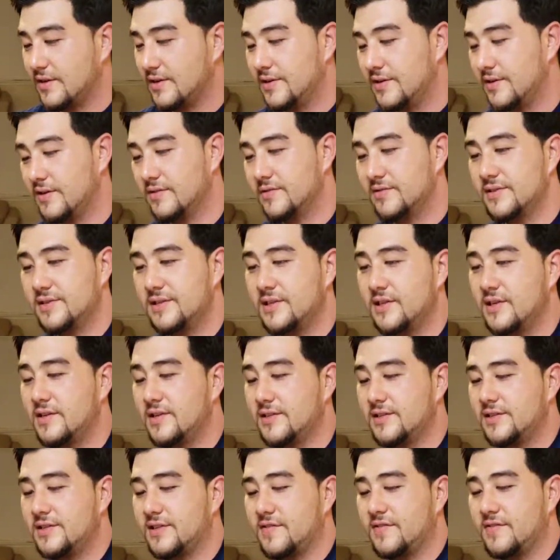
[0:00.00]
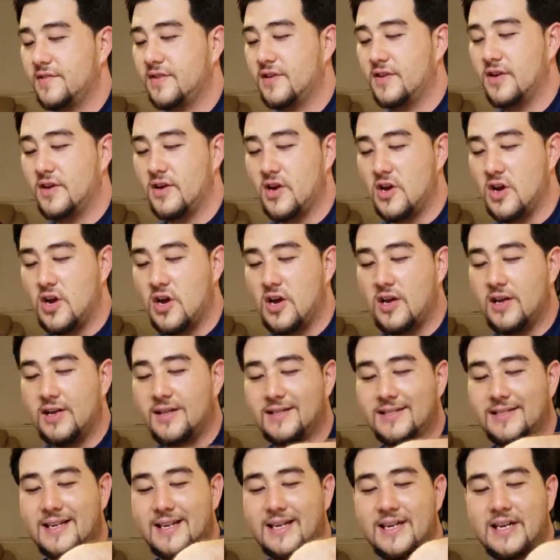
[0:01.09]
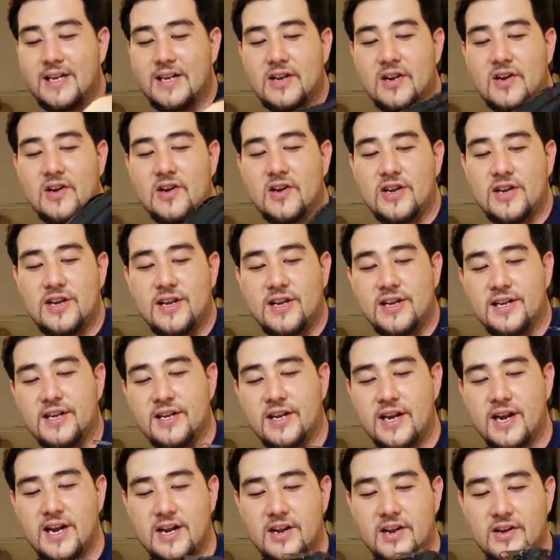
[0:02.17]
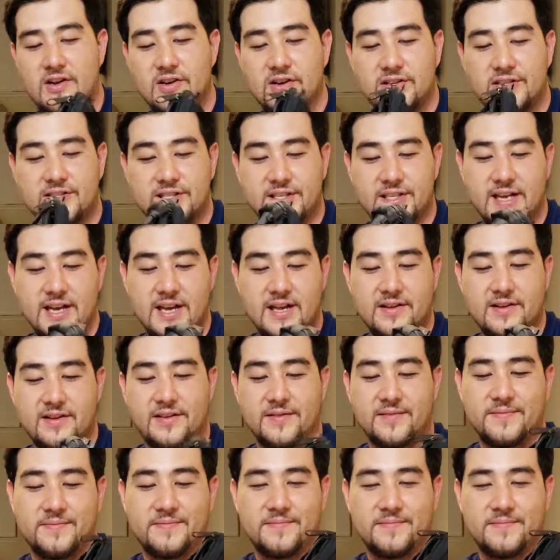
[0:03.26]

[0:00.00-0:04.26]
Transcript: You know, see, all this stuff is kind of nerdy, it kind of hooks together.